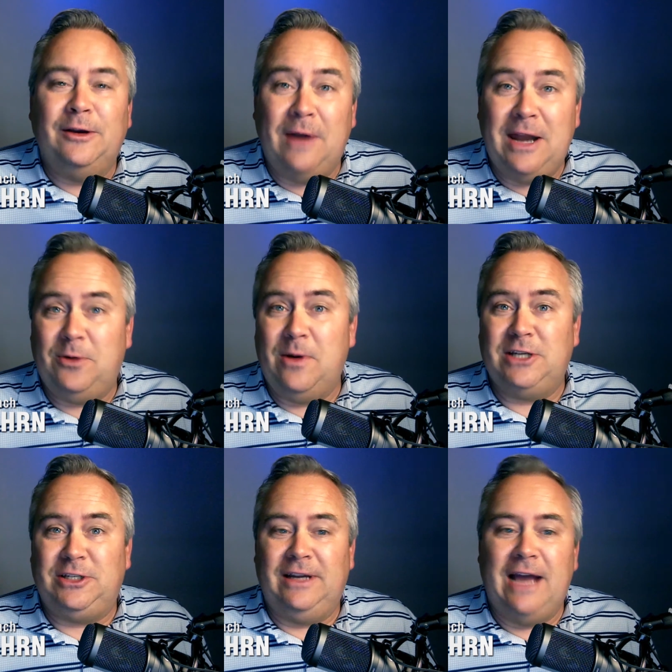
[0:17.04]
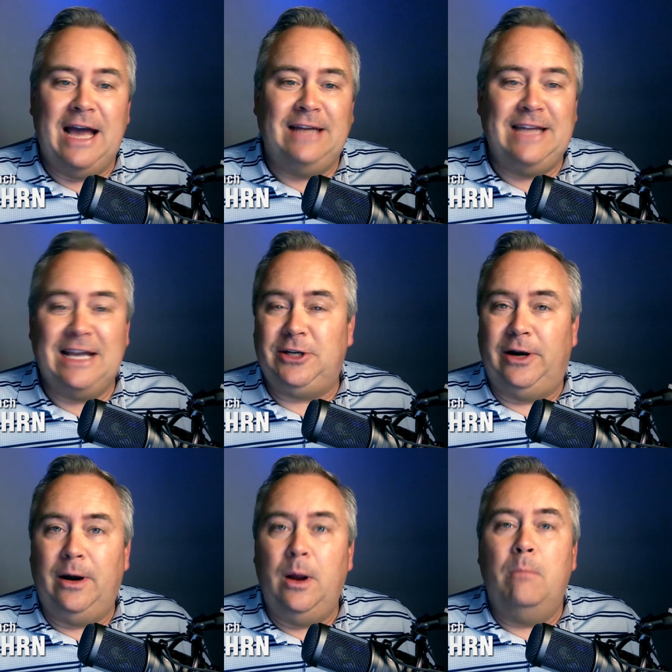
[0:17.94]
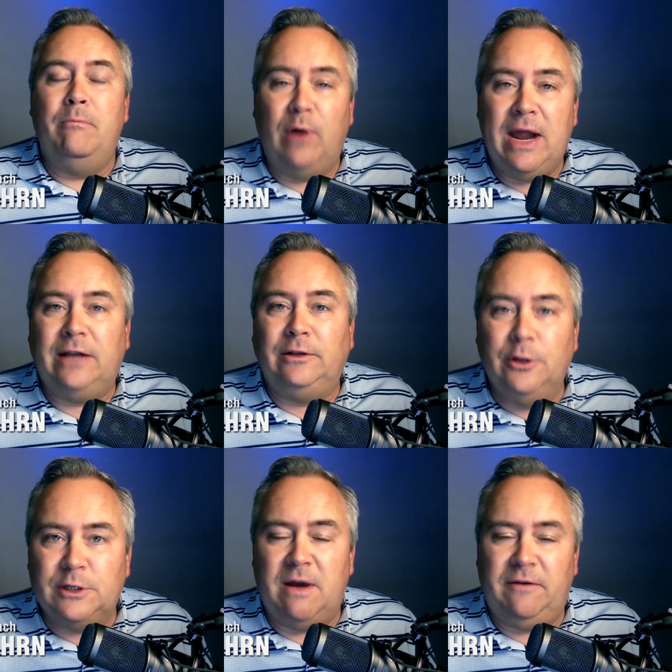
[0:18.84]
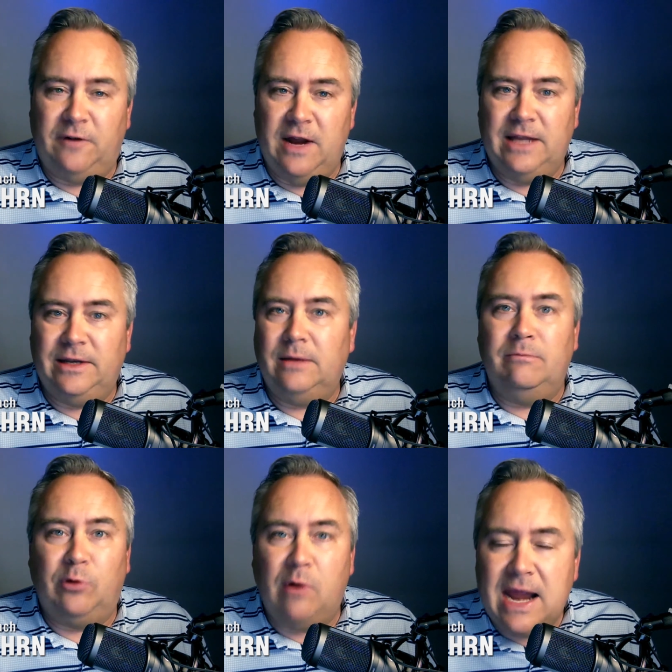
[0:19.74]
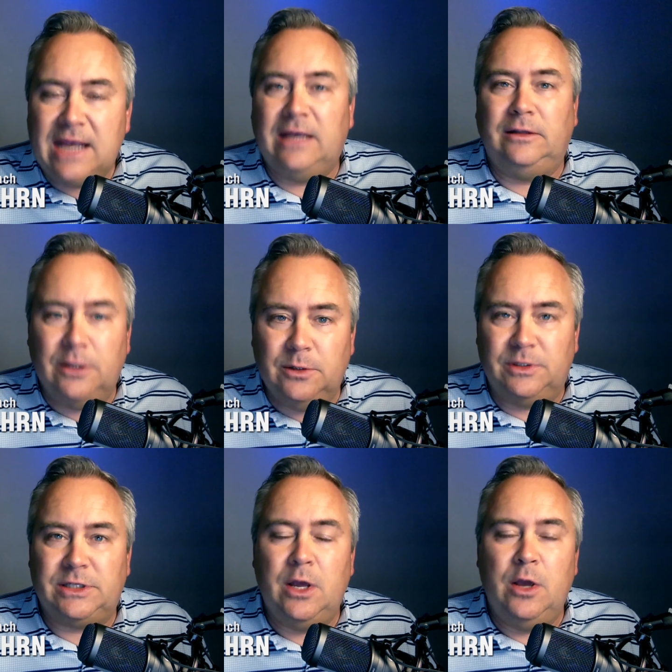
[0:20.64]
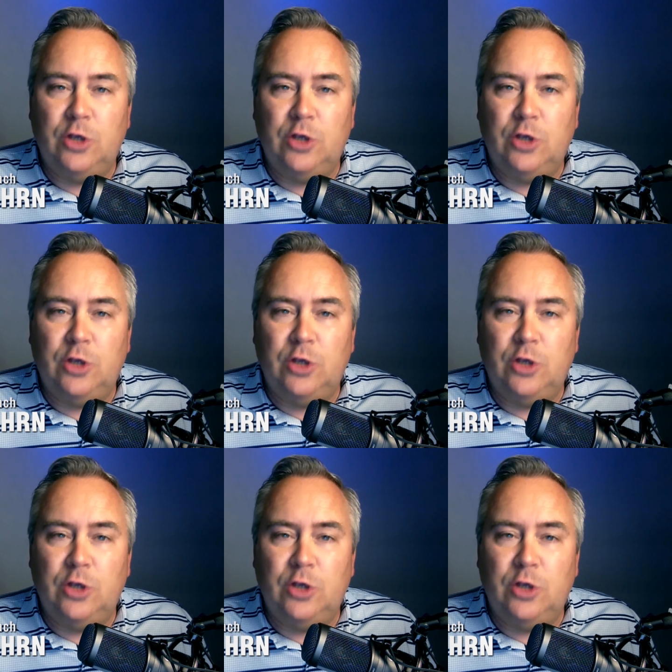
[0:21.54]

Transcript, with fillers: Great question. Uh, Dexter, break loose, my friend. Break it loose.